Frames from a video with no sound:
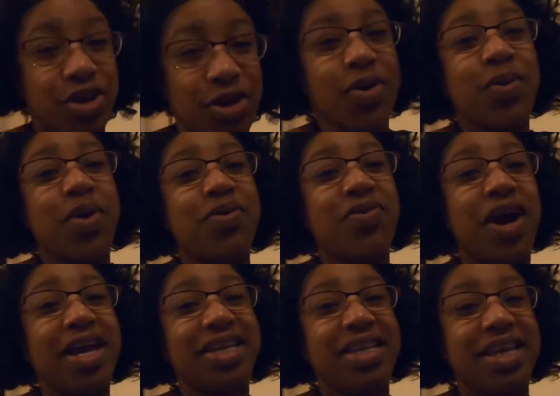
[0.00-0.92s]
you will
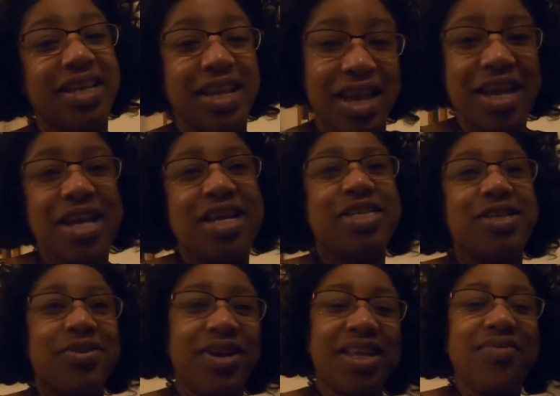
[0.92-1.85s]
find it.
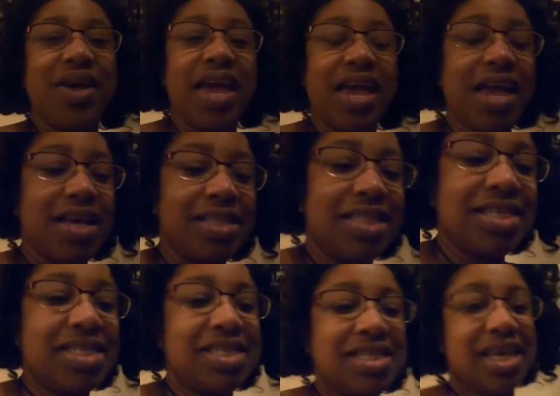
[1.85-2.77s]
So anyway,
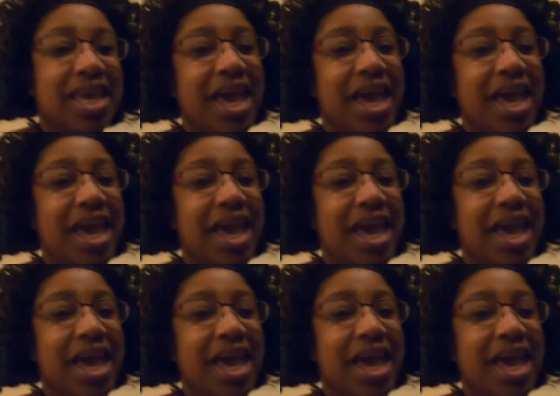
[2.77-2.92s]
this is a